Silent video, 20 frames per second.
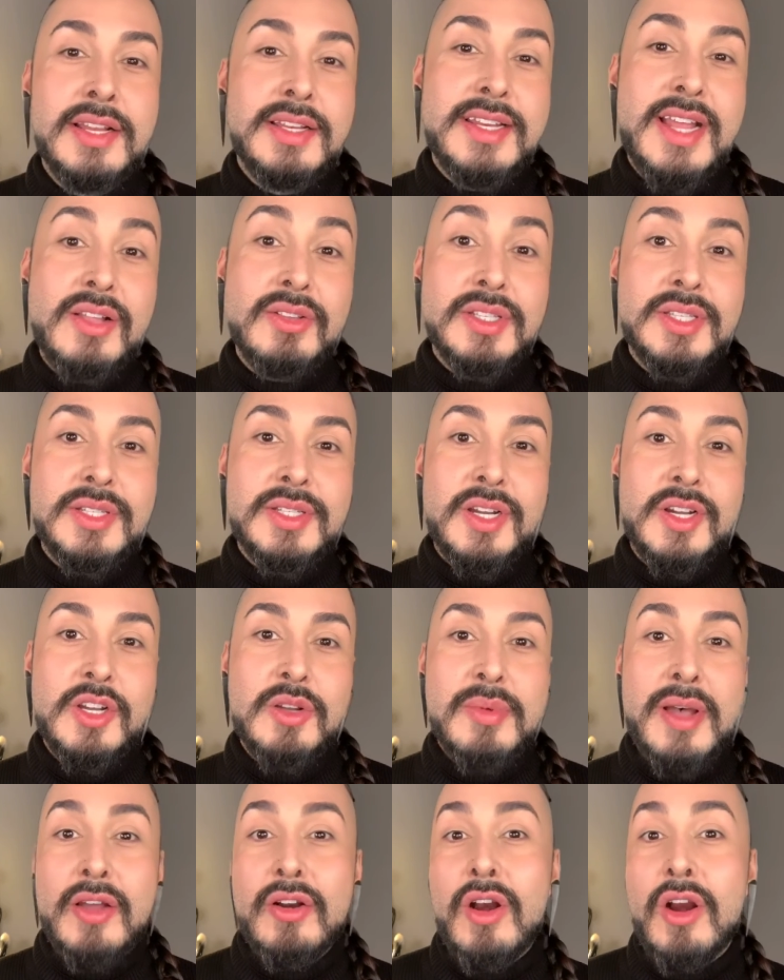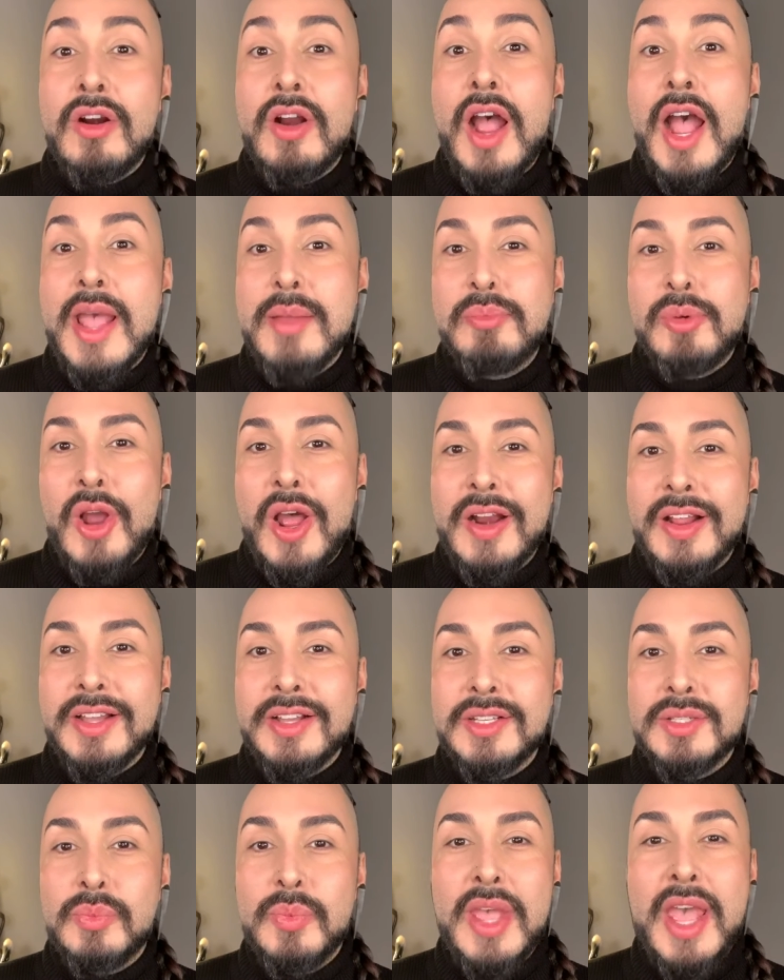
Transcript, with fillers: Now let's talk about our eye products.